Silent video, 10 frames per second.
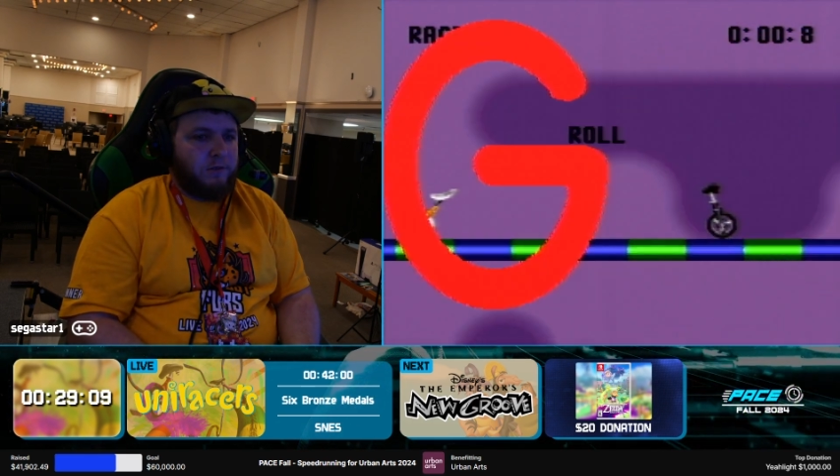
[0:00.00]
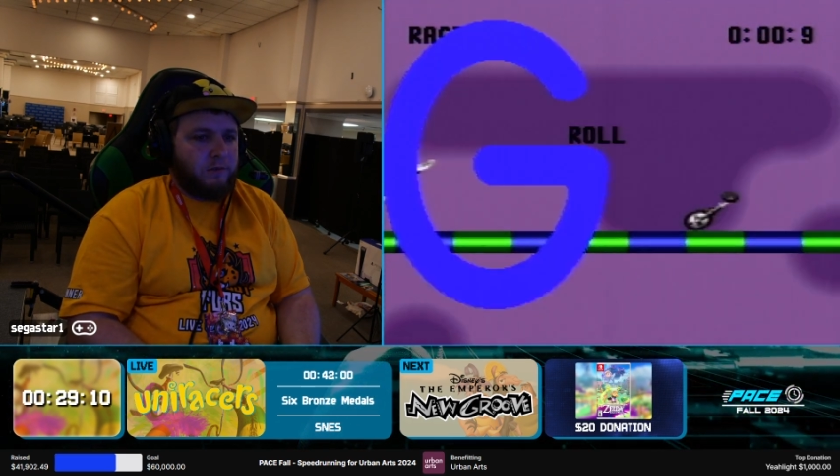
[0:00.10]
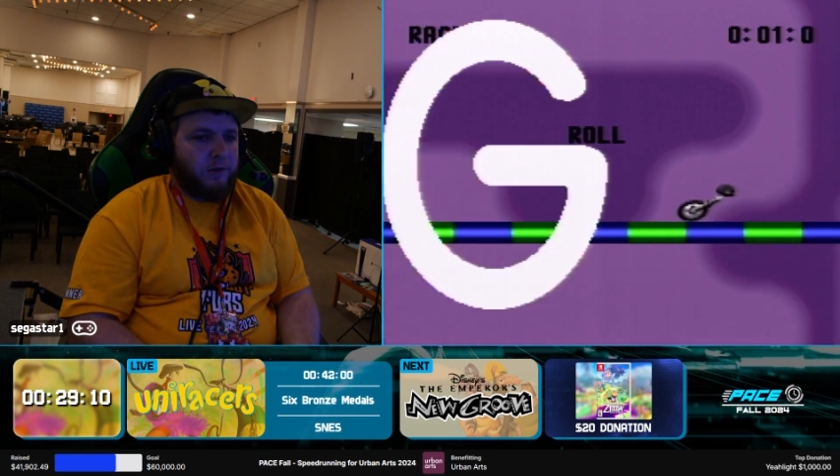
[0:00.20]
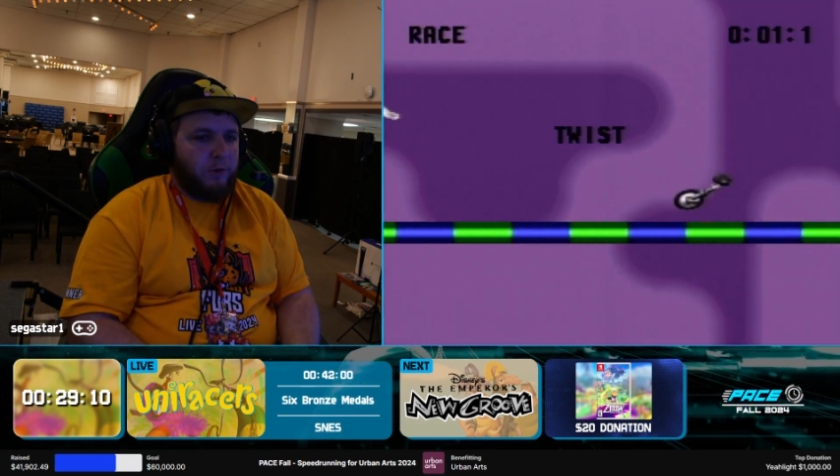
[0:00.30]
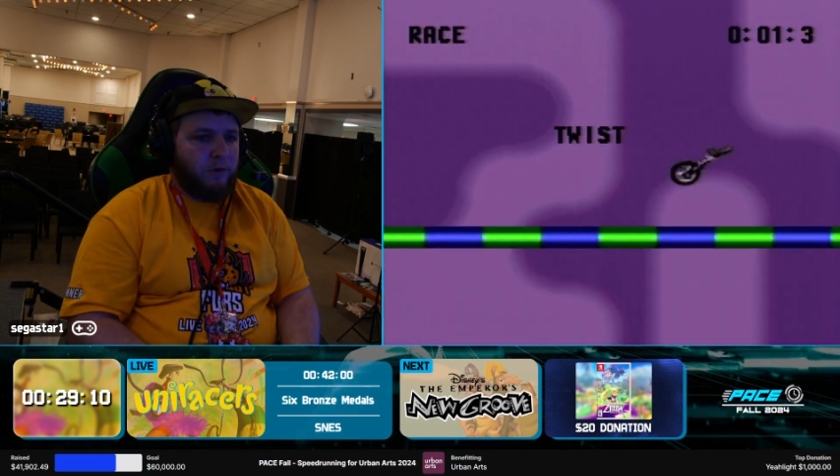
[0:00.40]

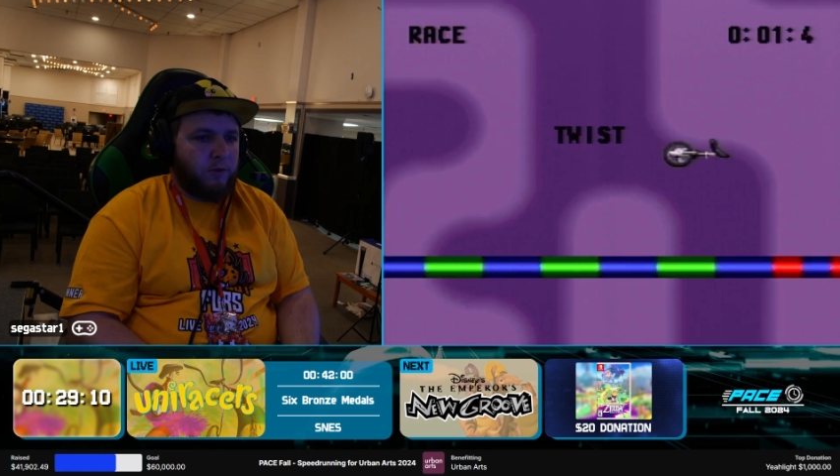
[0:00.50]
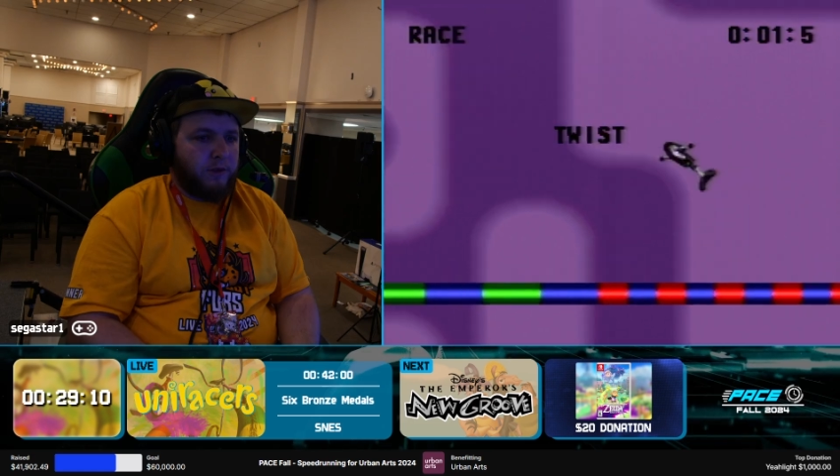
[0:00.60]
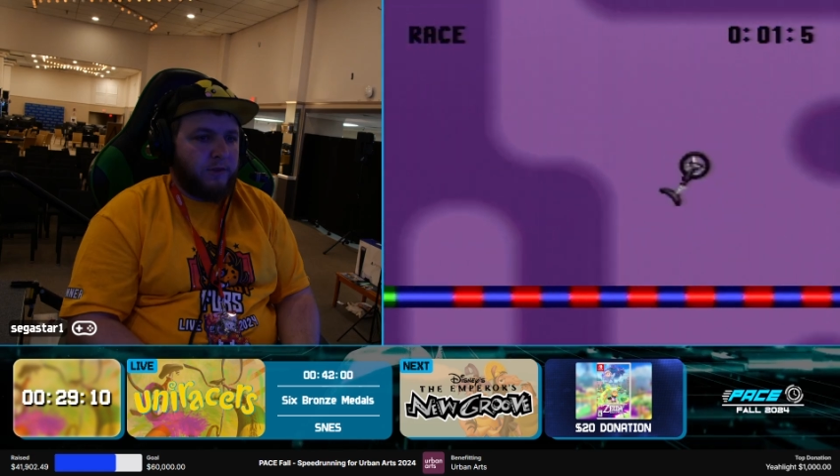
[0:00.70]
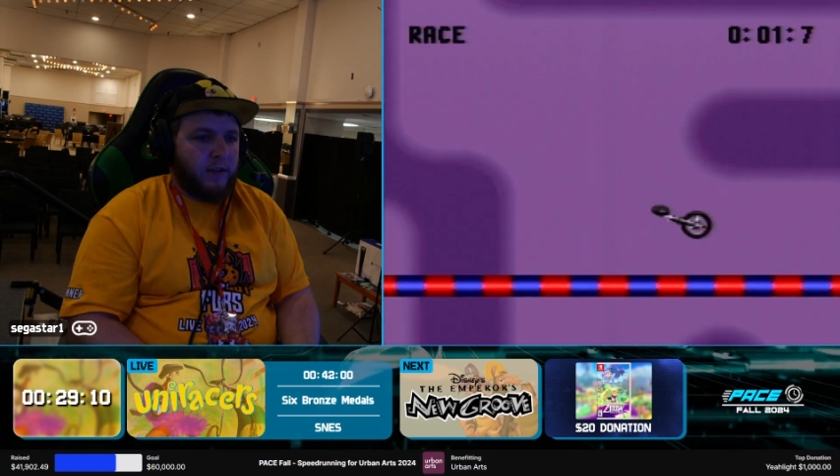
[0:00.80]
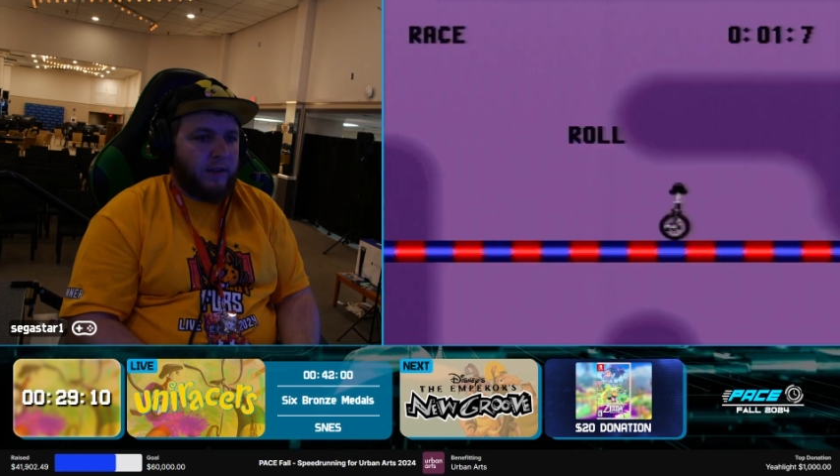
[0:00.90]
2 to 3
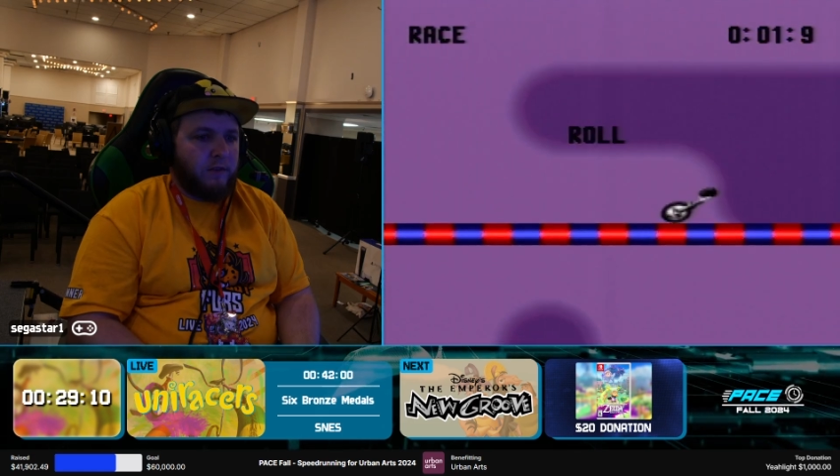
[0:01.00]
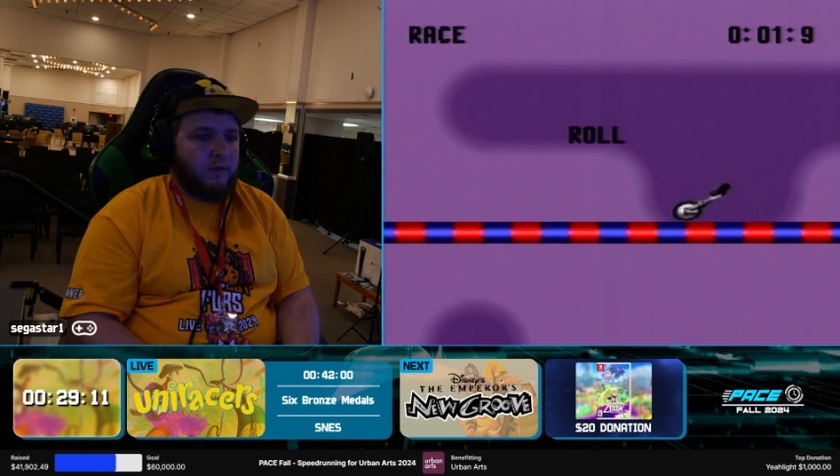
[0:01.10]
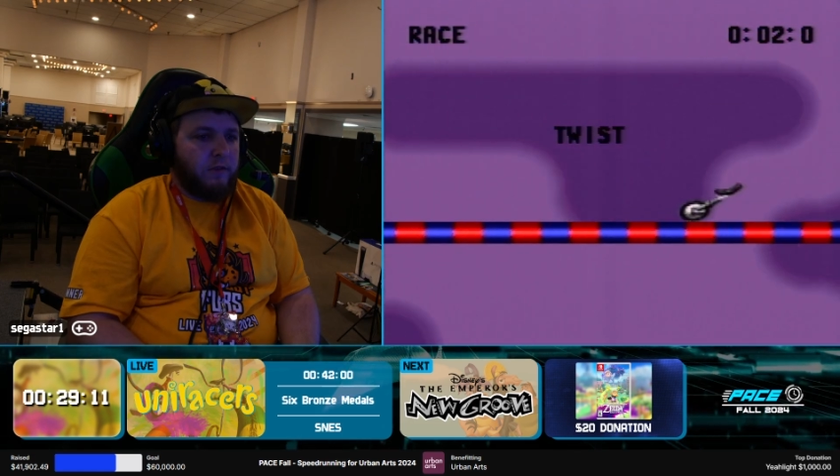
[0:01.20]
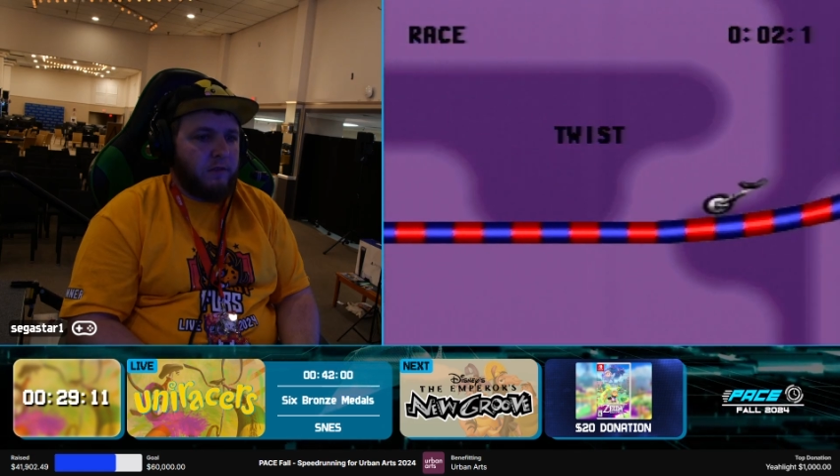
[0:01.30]
seconds,